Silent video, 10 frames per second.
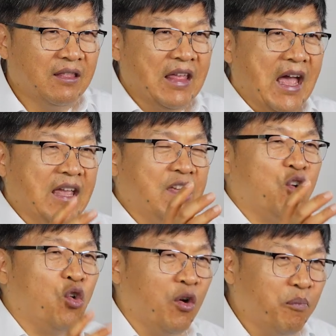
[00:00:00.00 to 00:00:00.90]
that
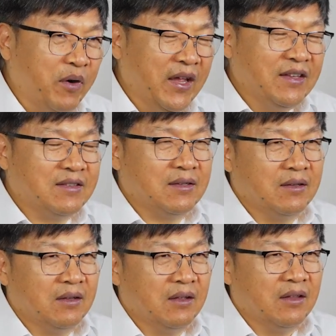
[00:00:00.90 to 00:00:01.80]
incorporates
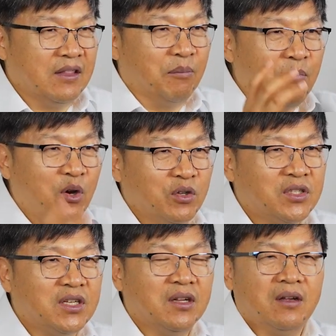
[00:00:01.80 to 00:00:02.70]
the
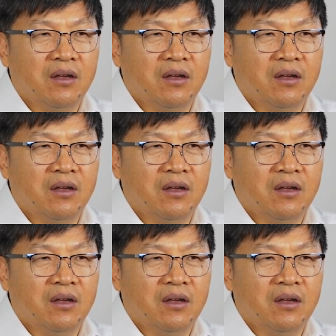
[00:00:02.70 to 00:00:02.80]
most